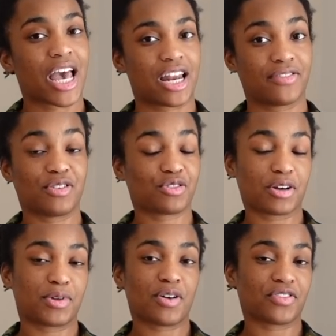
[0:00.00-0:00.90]
And if you
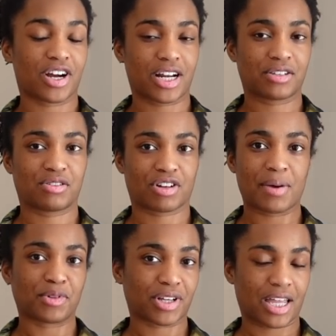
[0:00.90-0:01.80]
join me over on
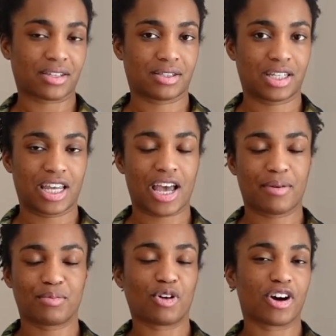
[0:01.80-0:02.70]
Instagram, you'll get to see
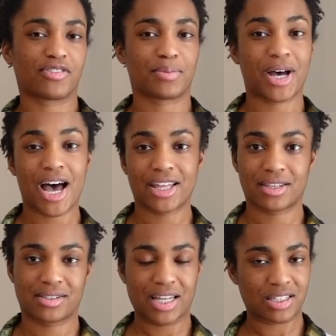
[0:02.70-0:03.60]
more of the behind
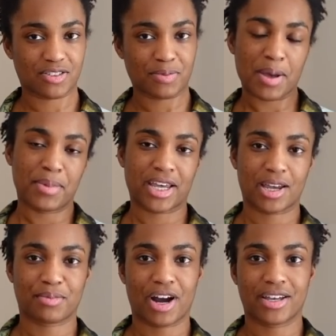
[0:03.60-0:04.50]
the scenes of my
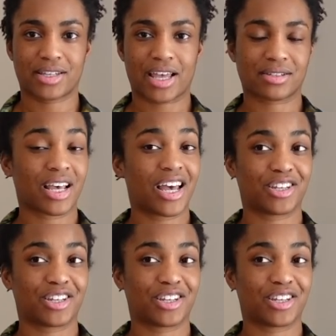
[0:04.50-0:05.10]
making process.